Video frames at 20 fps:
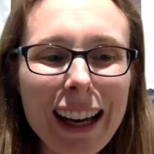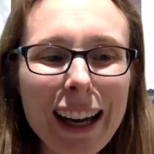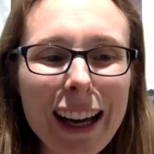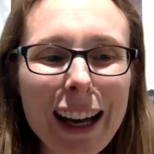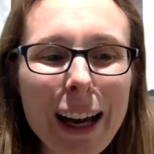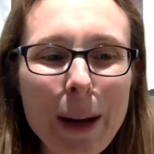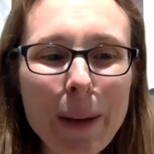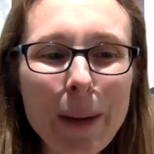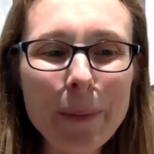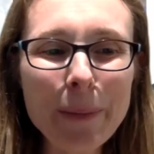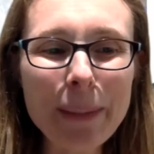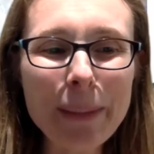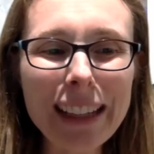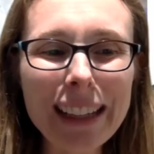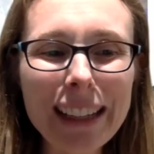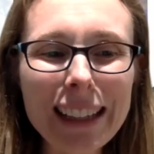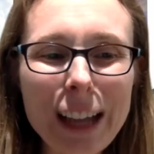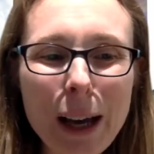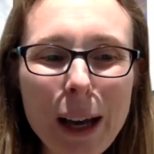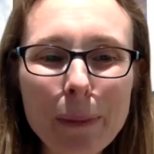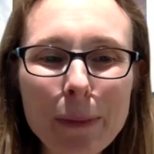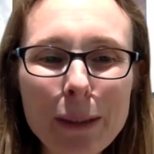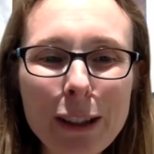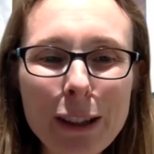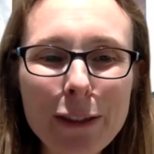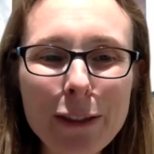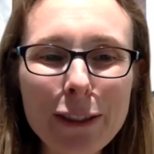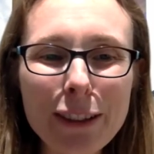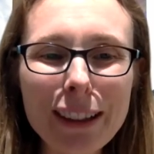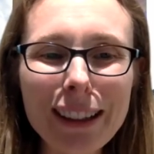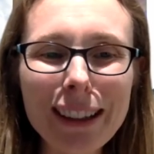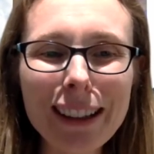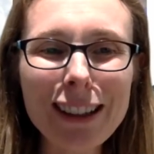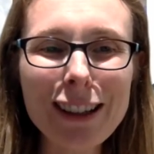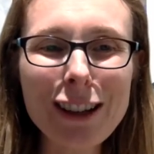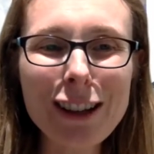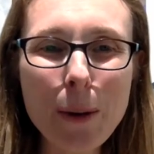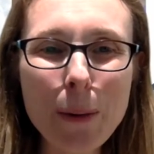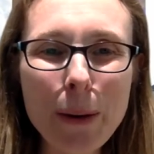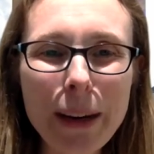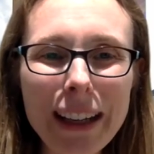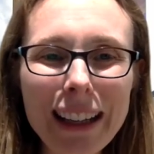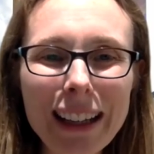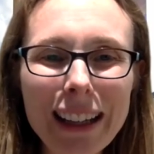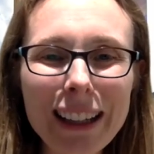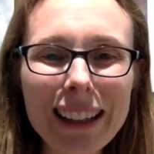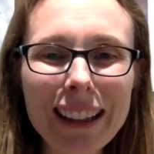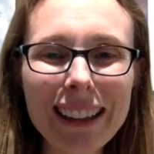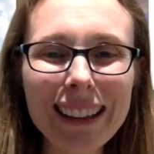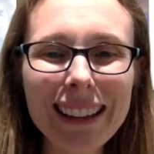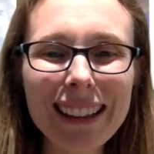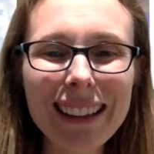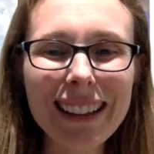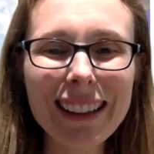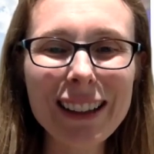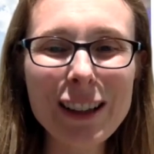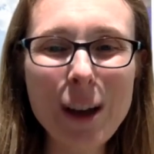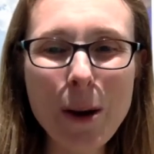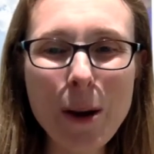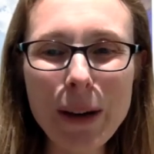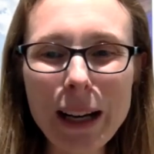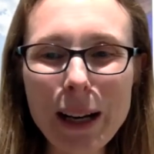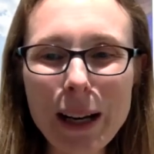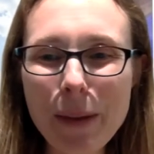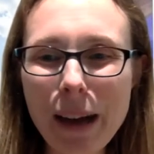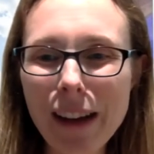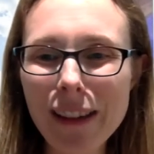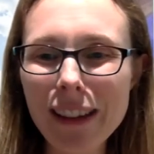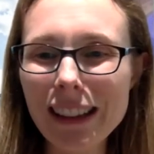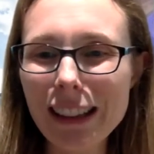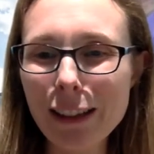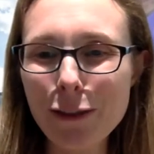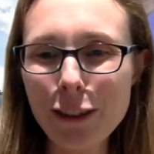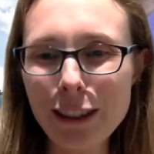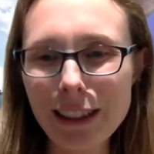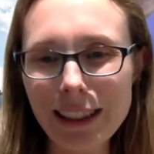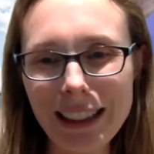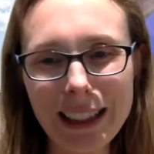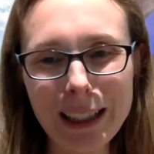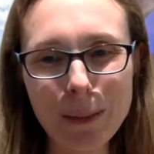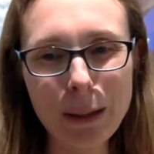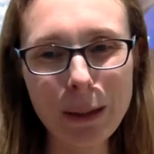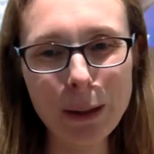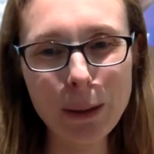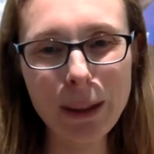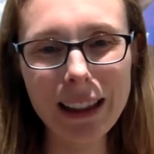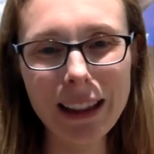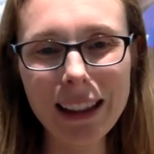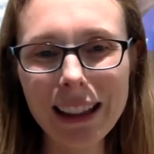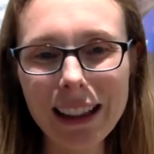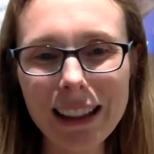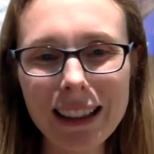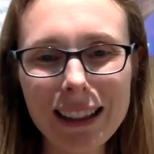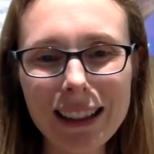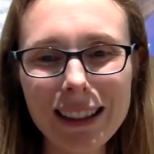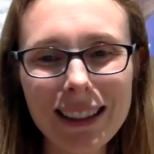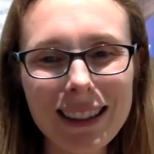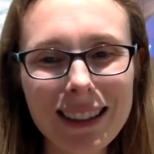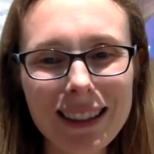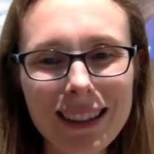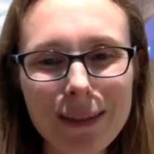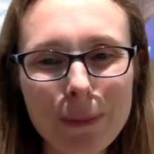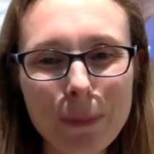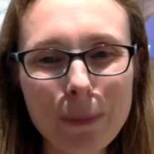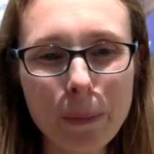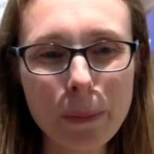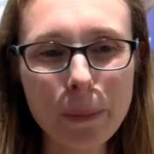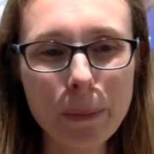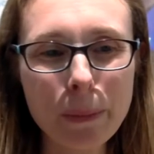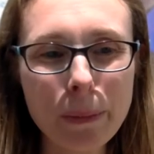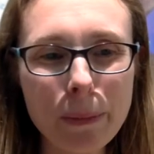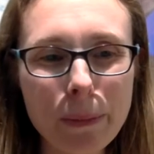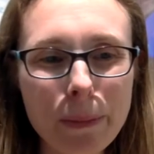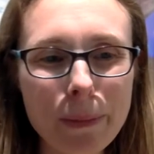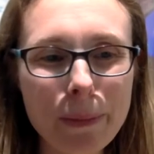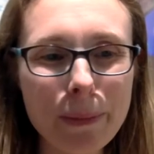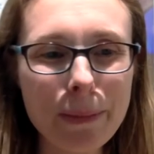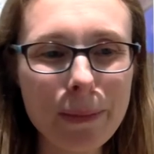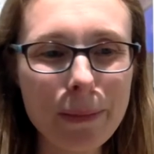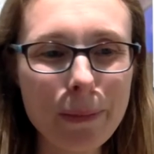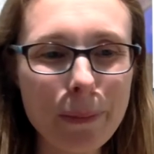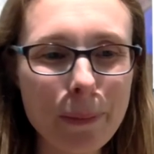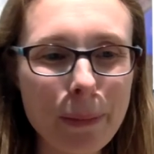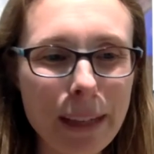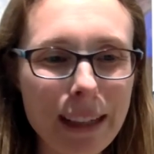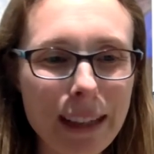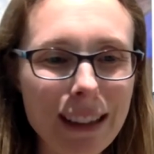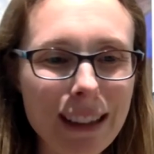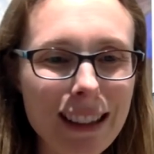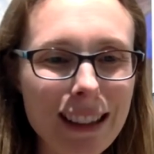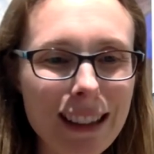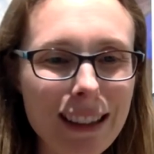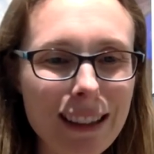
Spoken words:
in terms of knowing about the differences between these bits.